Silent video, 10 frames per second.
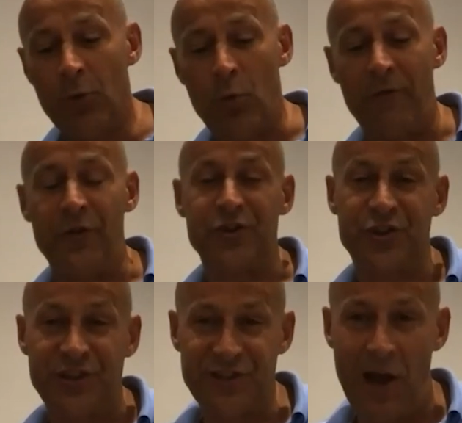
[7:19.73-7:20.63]
whether it's
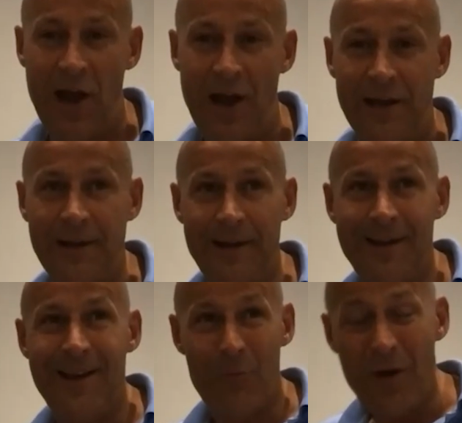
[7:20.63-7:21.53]
design,
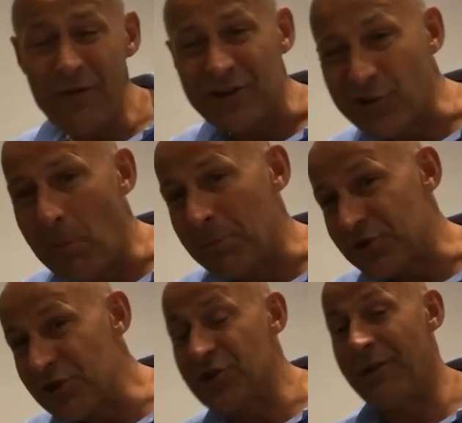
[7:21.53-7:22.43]
and whether it's
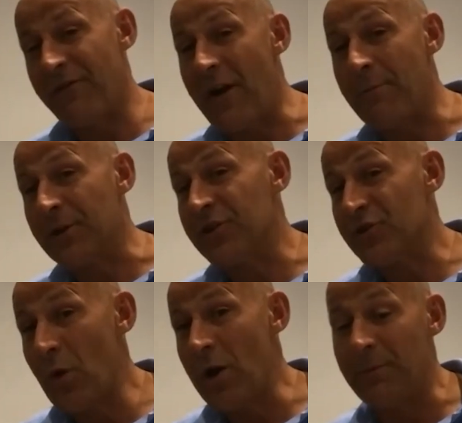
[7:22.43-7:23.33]
composition in fabric as
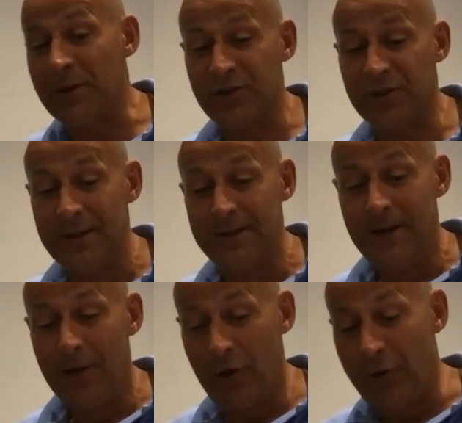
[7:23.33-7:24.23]
well, because
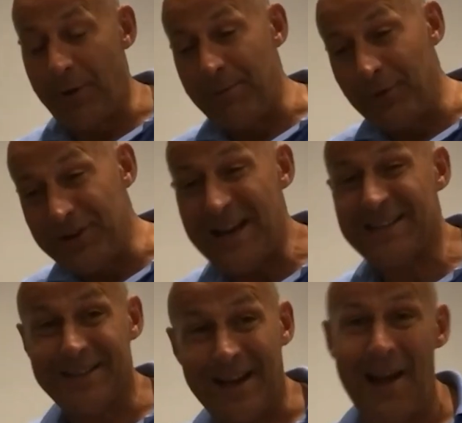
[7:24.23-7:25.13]
a lot of people,
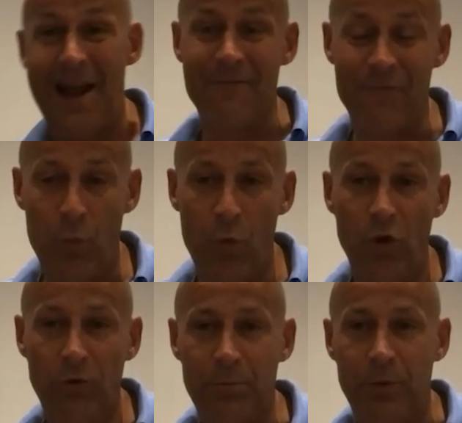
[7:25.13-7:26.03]
yes, they like the
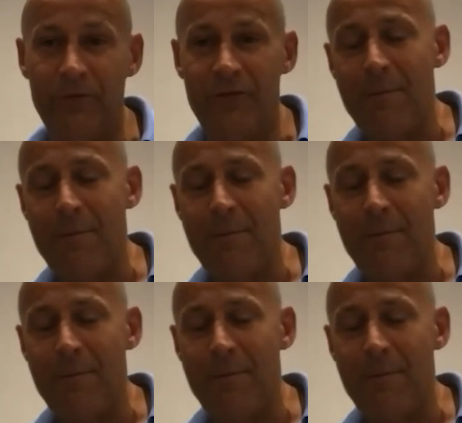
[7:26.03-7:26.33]
wool, but they